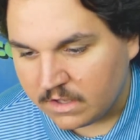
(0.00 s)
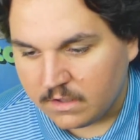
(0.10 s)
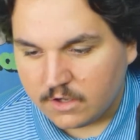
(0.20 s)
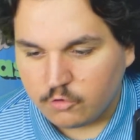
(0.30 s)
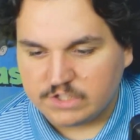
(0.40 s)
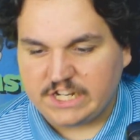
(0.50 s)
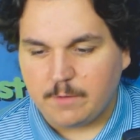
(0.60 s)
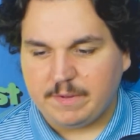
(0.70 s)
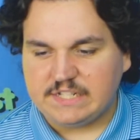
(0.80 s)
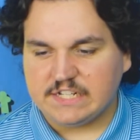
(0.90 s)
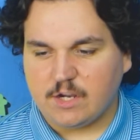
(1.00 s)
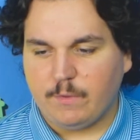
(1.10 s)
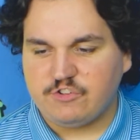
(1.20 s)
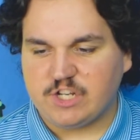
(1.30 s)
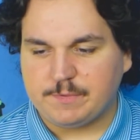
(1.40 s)
Christina B says, I
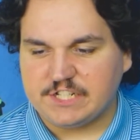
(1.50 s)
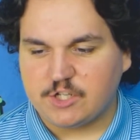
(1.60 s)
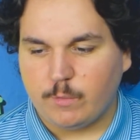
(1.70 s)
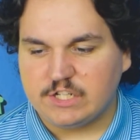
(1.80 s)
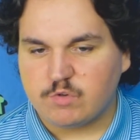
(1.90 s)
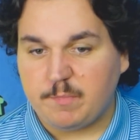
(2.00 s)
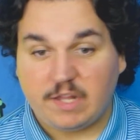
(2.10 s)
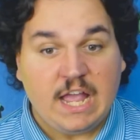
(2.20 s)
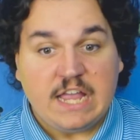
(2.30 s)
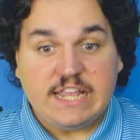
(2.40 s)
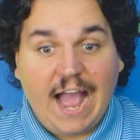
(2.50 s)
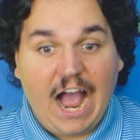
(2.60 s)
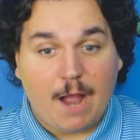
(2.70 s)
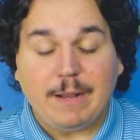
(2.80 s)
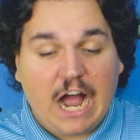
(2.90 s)
wish Substance could win screenplay.
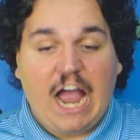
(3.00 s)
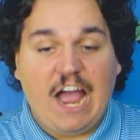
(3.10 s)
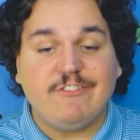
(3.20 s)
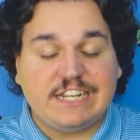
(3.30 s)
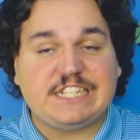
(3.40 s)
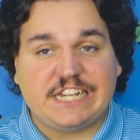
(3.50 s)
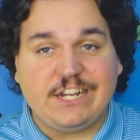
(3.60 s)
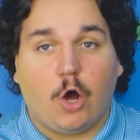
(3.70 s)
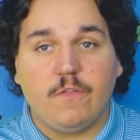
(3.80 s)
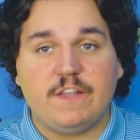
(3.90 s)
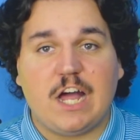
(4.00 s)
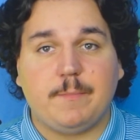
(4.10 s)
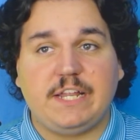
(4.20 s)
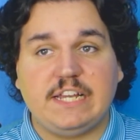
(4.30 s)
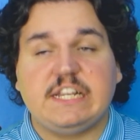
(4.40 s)
Yeah, I mean, having seen all the
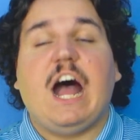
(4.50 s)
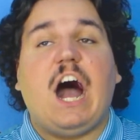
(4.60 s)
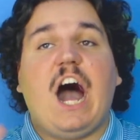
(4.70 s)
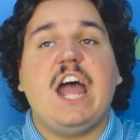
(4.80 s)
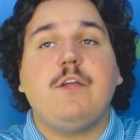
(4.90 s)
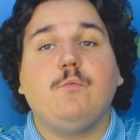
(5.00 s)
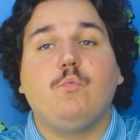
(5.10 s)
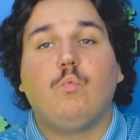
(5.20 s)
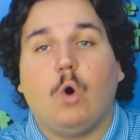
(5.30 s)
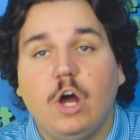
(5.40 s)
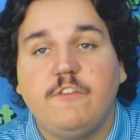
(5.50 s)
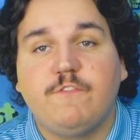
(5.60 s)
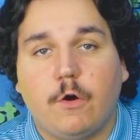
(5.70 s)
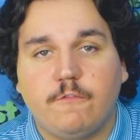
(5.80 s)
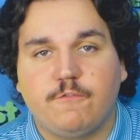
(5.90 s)
nominees, I would
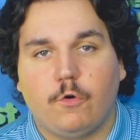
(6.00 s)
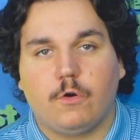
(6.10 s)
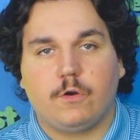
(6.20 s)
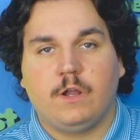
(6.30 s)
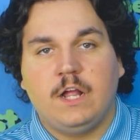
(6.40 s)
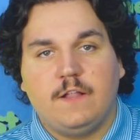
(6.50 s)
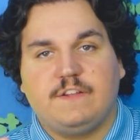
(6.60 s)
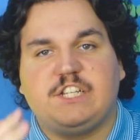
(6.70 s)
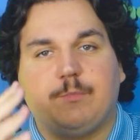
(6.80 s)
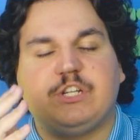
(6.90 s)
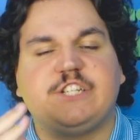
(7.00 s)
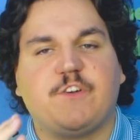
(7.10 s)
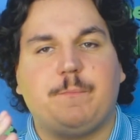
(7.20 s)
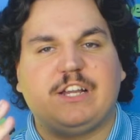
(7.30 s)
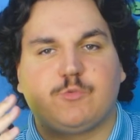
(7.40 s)
vote for The Substance
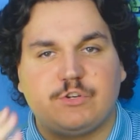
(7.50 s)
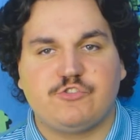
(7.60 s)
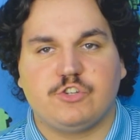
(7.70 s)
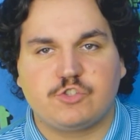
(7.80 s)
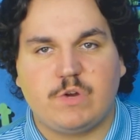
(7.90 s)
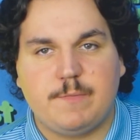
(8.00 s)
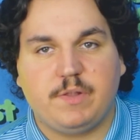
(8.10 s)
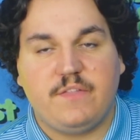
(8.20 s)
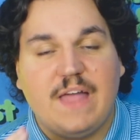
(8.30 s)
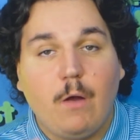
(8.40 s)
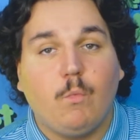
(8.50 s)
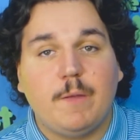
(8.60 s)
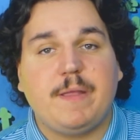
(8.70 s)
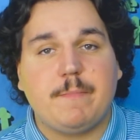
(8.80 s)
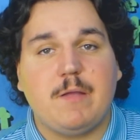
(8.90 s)
for Best Original Screenplay. That
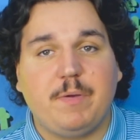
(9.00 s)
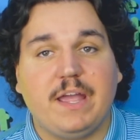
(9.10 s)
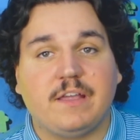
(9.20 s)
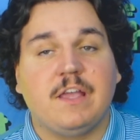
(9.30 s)
would be my pick.